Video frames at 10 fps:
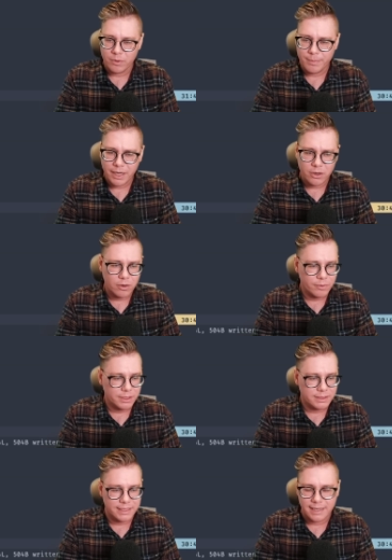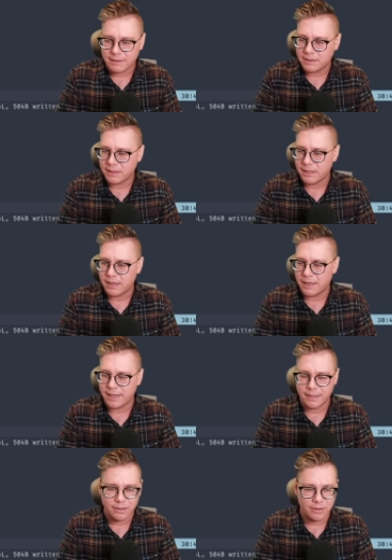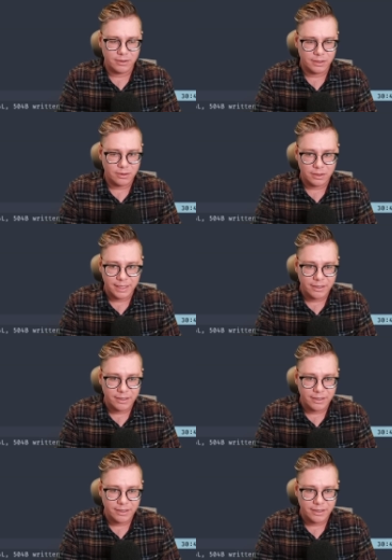We might go over the stats handler a little